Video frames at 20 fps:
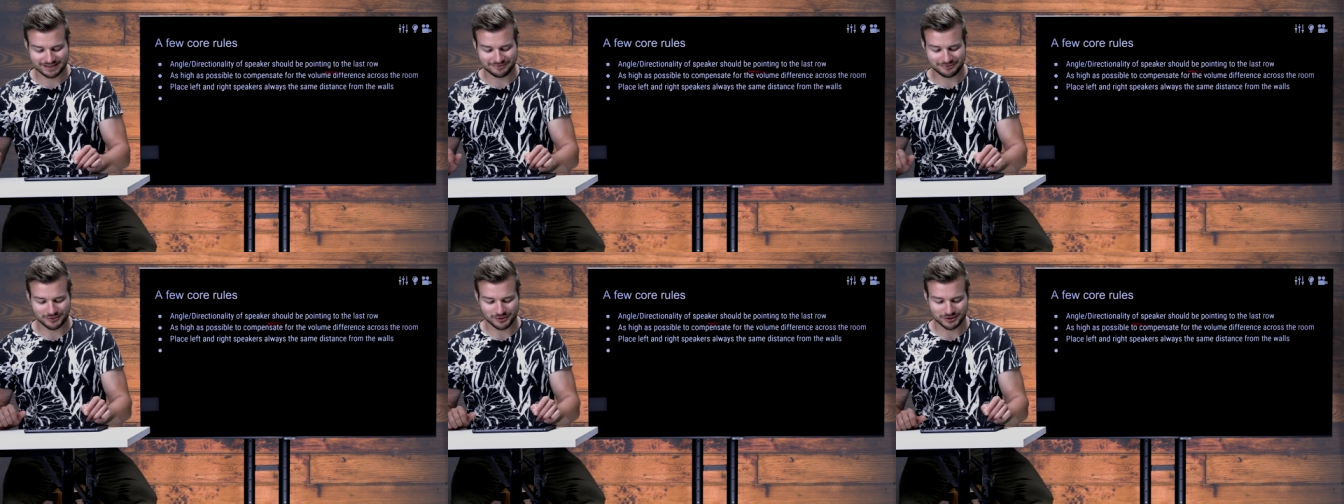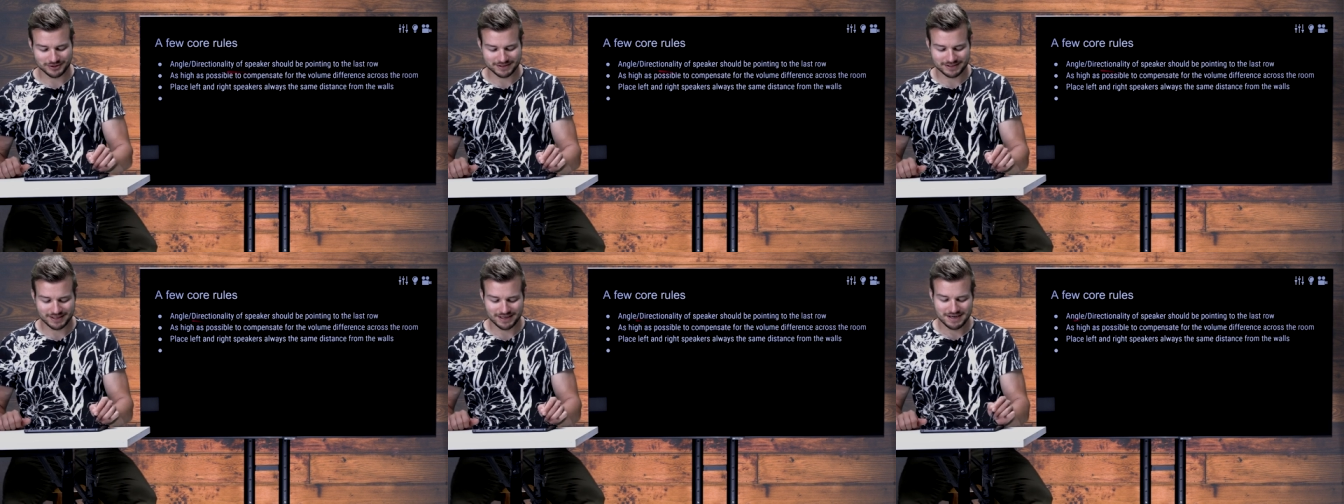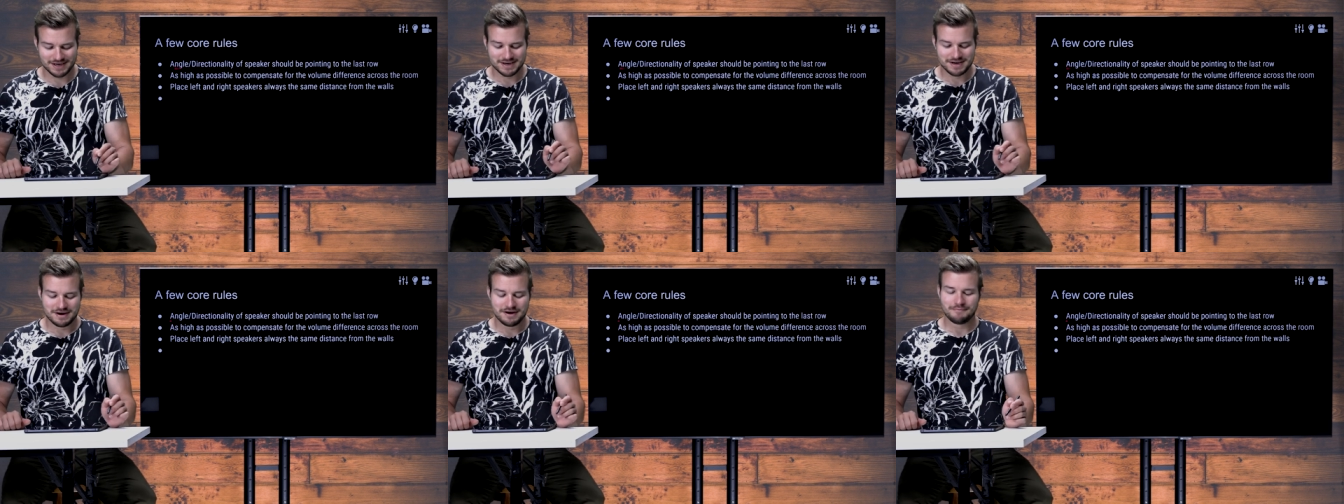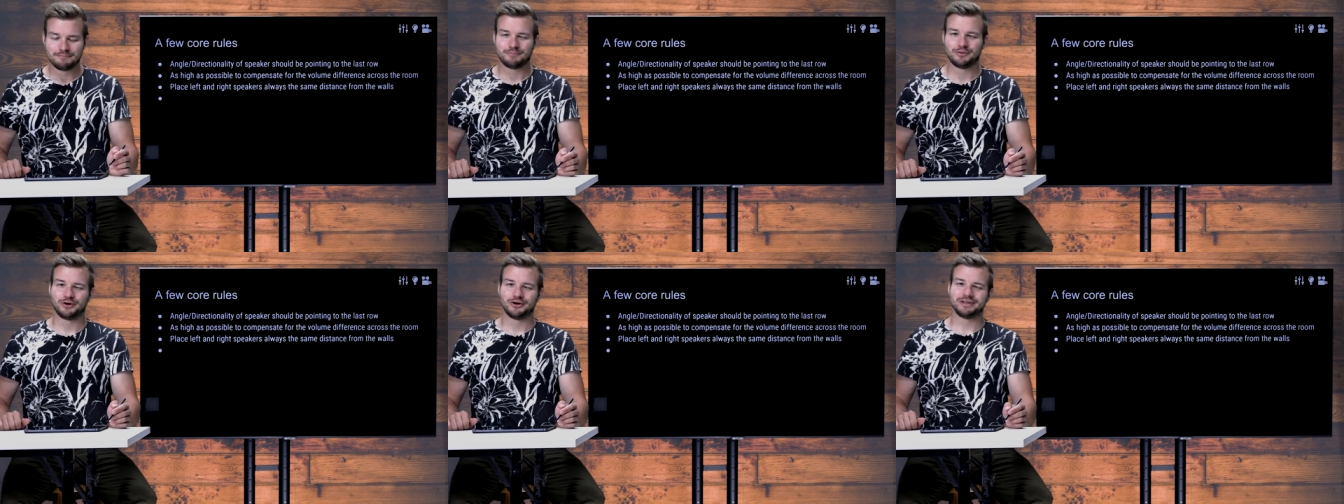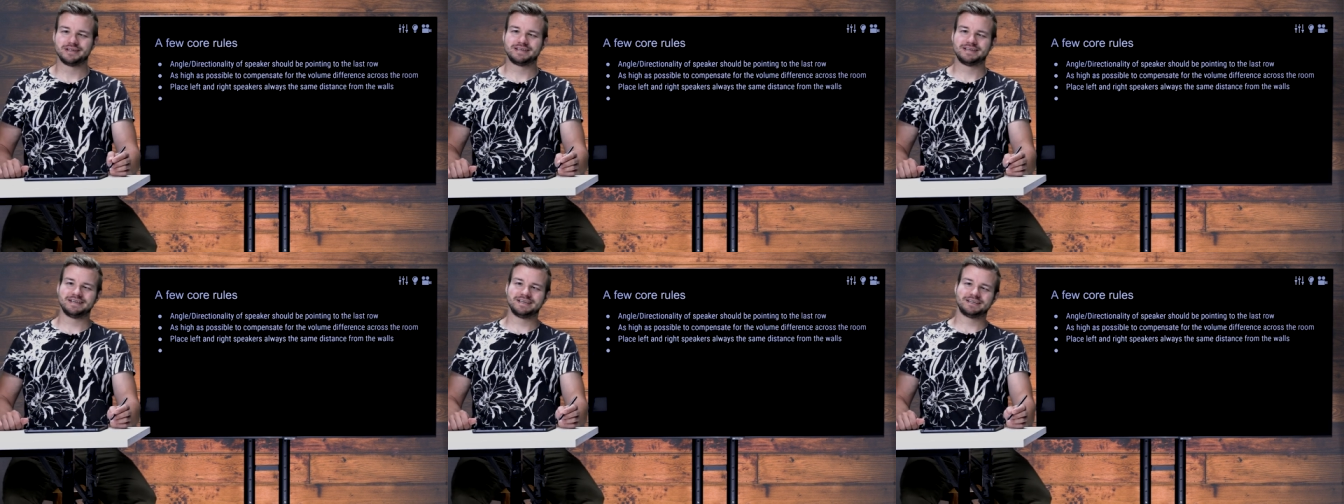this first
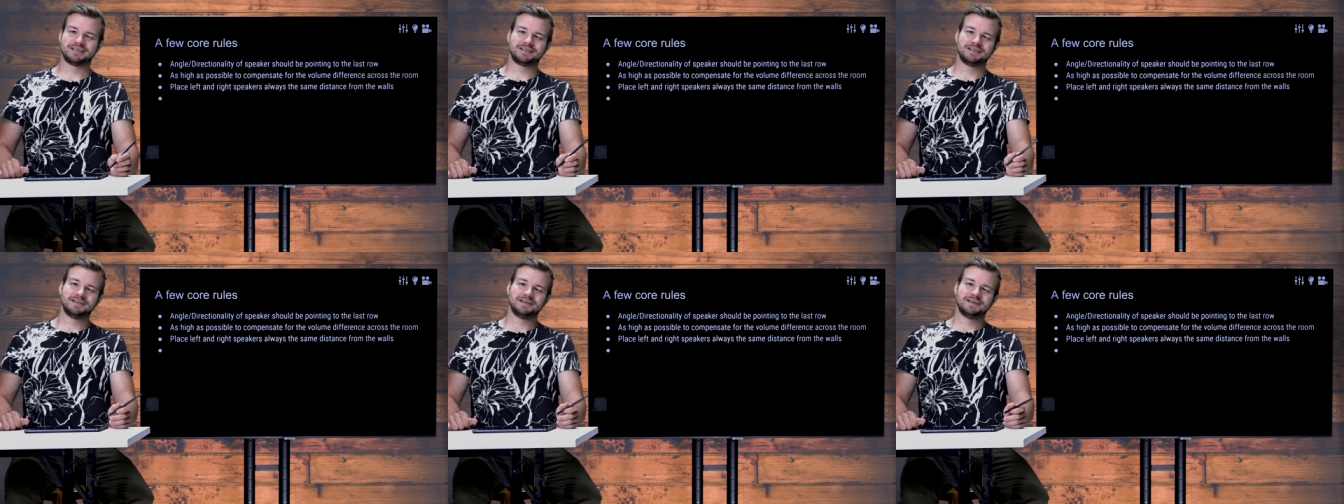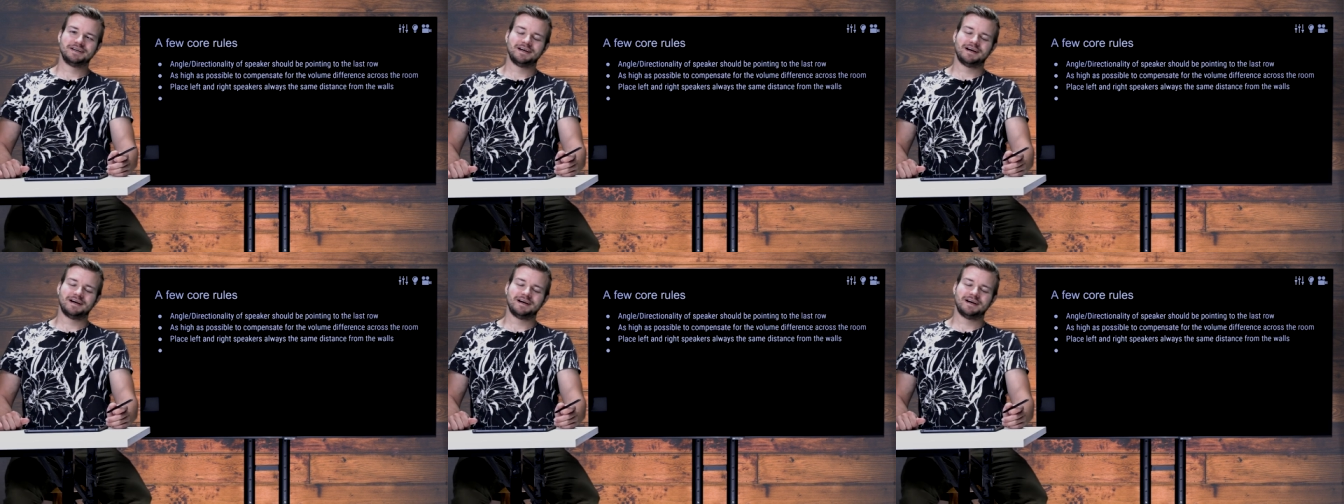point here,